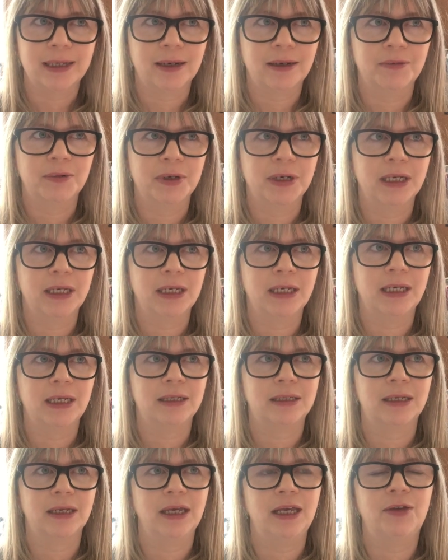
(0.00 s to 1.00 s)
I mean,
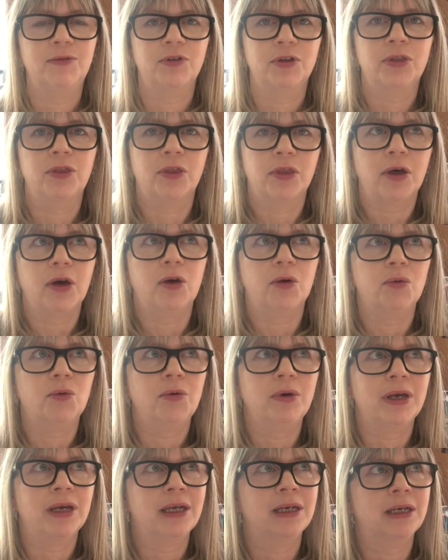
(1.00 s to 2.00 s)
it even
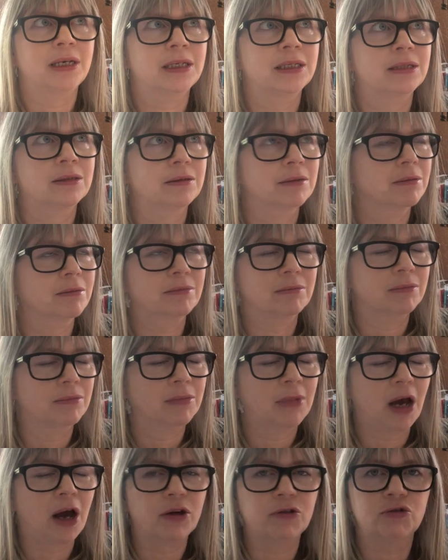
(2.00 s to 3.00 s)
though it is
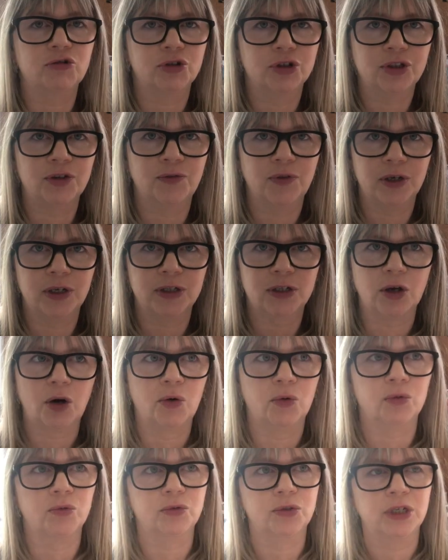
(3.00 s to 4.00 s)
hundreds of years
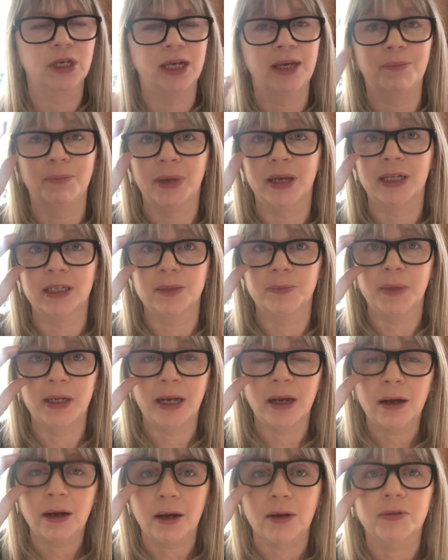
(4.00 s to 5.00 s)
old, it makes me
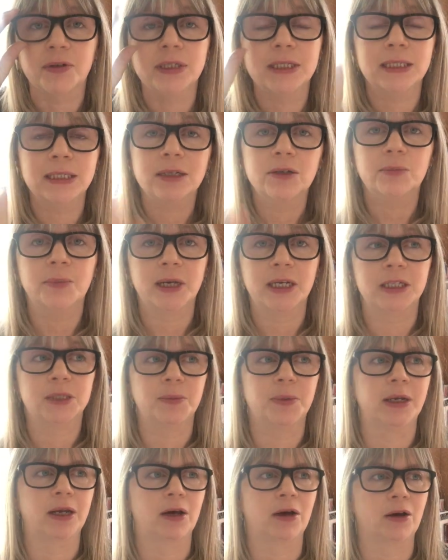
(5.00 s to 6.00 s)
laugh. It still
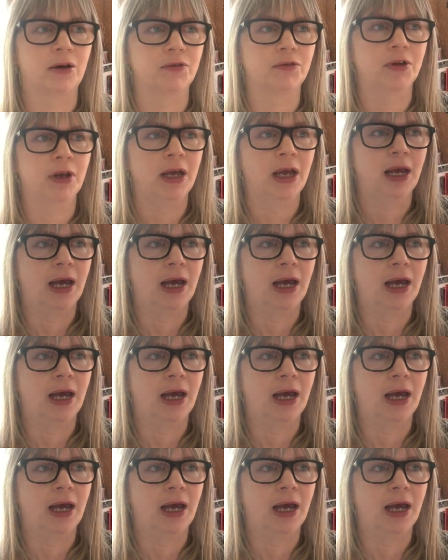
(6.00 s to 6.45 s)
makes me laugh.